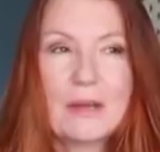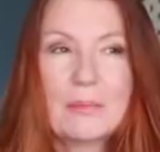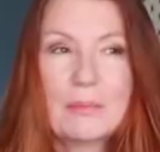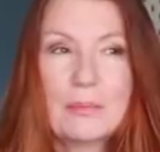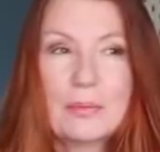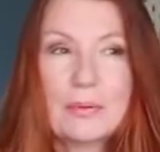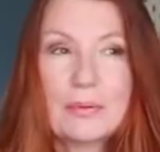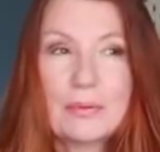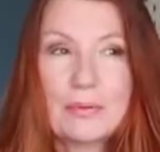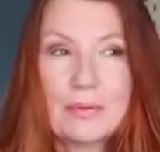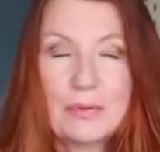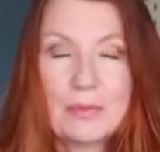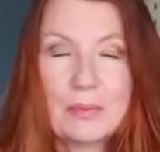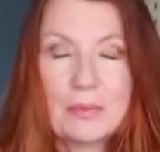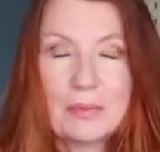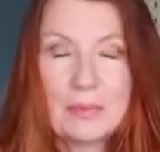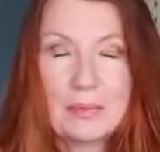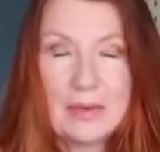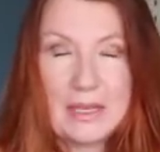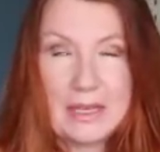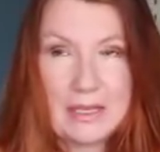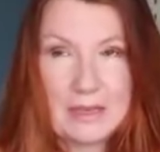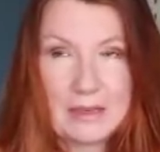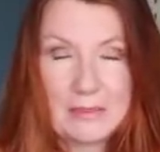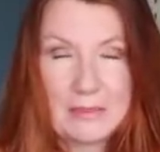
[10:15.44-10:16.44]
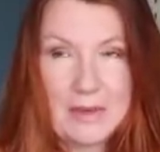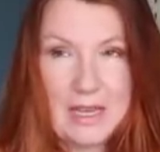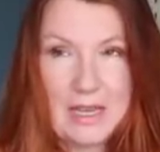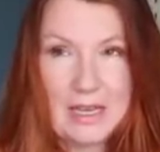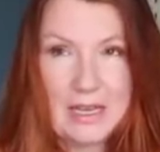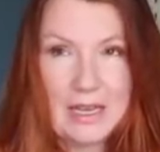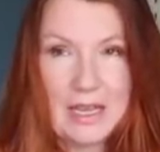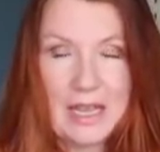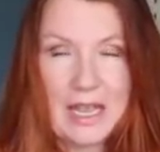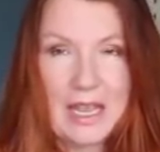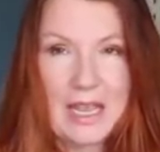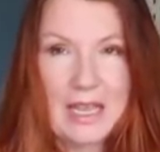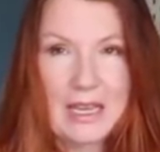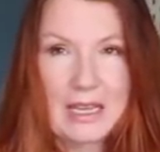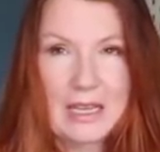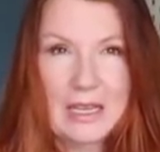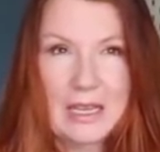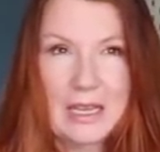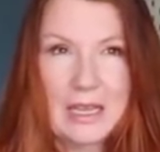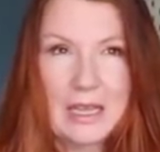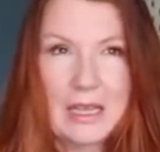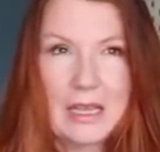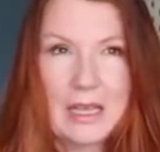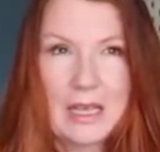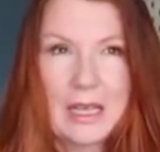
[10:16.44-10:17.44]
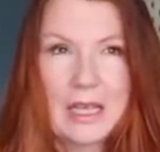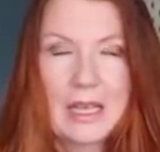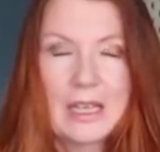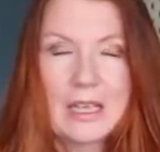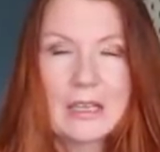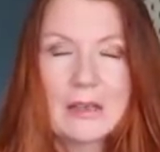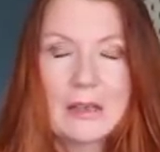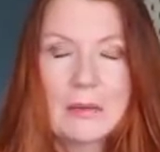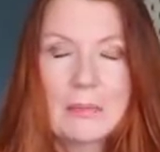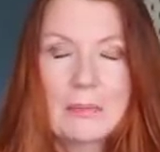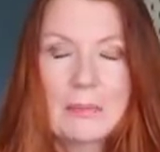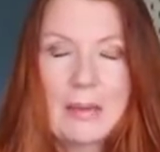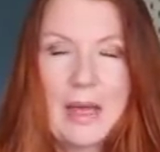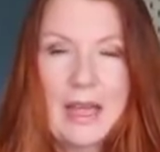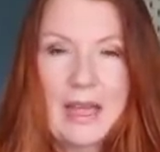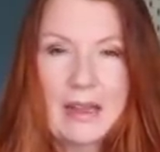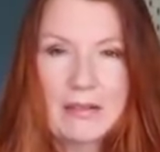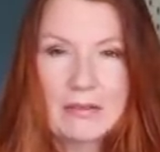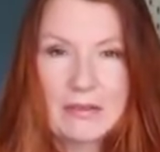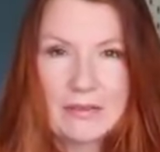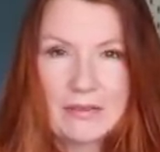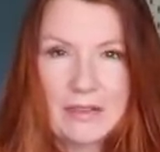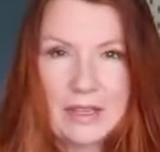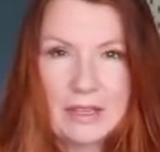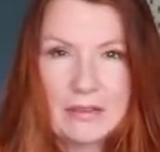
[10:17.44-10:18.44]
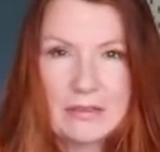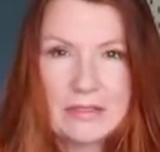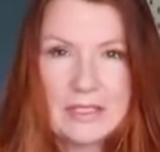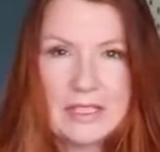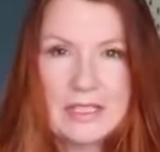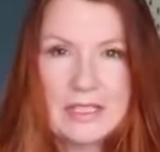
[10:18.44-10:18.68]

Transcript: I'm probably going to make a pair of those